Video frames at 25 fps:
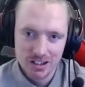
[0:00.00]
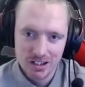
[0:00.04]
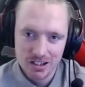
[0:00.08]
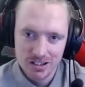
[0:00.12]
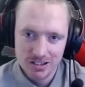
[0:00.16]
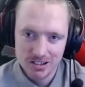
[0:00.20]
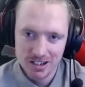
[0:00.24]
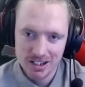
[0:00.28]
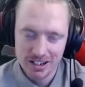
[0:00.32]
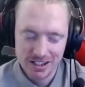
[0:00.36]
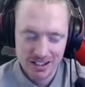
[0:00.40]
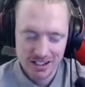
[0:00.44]

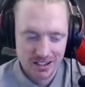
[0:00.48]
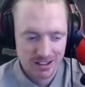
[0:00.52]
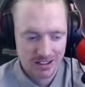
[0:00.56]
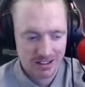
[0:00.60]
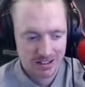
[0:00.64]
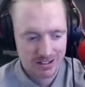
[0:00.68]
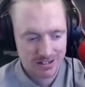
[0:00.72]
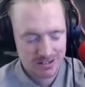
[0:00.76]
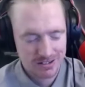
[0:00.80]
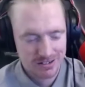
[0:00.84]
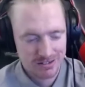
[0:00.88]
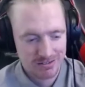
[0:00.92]
take
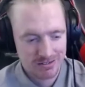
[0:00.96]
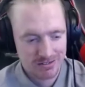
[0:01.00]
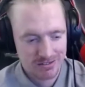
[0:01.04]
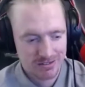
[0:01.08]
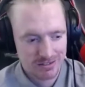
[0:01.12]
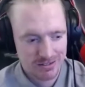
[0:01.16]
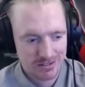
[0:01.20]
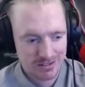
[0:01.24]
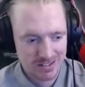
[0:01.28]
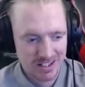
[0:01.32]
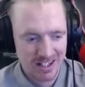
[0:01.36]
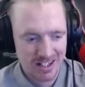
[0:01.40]

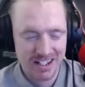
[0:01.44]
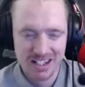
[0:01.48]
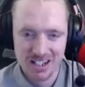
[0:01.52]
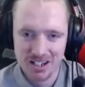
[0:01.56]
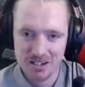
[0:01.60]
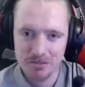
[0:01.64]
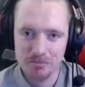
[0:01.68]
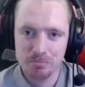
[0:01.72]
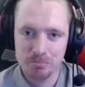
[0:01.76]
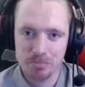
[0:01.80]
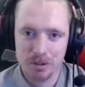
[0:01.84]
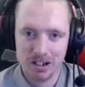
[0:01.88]

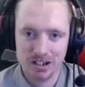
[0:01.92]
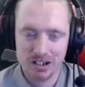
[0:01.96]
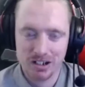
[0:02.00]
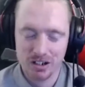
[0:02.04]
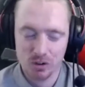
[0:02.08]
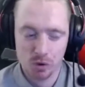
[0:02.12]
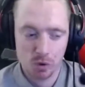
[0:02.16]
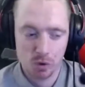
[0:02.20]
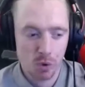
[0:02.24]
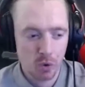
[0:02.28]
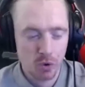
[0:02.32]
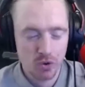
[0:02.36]
it by the
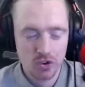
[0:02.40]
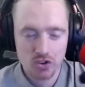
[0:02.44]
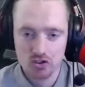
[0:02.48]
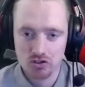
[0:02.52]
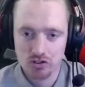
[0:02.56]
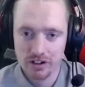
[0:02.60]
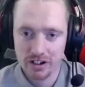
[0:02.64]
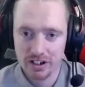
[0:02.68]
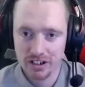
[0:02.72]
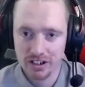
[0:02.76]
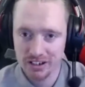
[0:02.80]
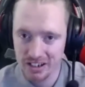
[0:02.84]
horns,
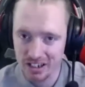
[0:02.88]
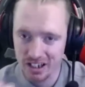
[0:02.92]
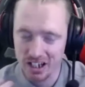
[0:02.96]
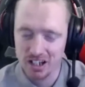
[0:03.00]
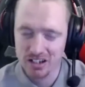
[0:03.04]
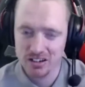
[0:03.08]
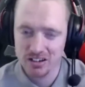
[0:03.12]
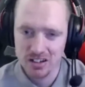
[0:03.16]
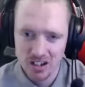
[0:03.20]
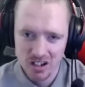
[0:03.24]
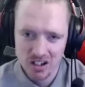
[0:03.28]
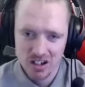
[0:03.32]
really,
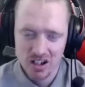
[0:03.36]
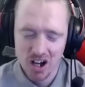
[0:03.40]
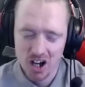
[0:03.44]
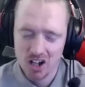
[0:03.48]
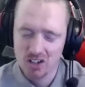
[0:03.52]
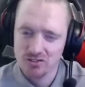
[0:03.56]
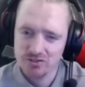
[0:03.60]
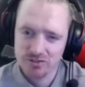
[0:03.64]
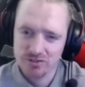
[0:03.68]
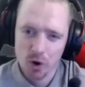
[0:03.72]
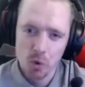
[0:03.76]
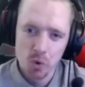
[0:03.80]

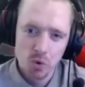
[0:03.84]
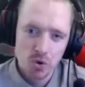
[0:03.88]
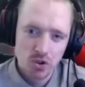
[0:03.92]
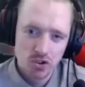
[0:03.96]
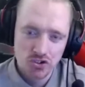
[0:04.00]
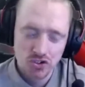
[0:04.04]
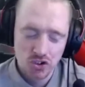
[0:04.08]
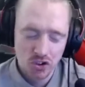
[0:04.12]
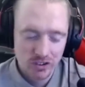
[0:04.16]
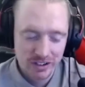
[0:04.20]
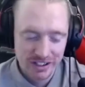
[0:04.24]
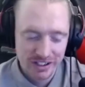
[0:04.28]
and
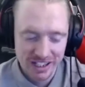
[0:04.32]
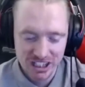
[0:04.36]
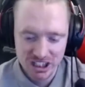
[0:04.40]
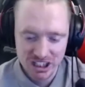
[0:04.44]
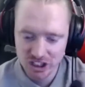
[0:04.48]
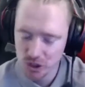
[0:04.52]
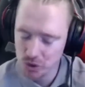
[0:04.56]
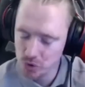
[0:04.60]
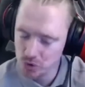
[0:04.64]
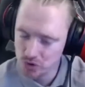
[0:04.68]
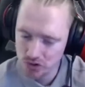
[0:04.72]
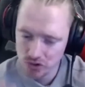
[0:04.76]
focus on the
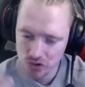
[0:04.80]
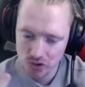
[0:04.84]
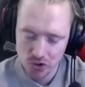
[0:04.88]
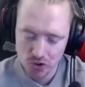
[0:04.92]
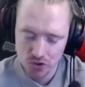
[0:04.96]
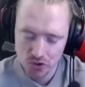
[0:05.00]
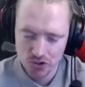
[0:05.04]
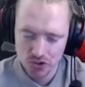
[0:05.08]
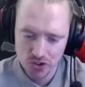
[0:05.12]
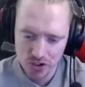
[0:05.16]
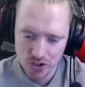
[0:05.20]
issues and just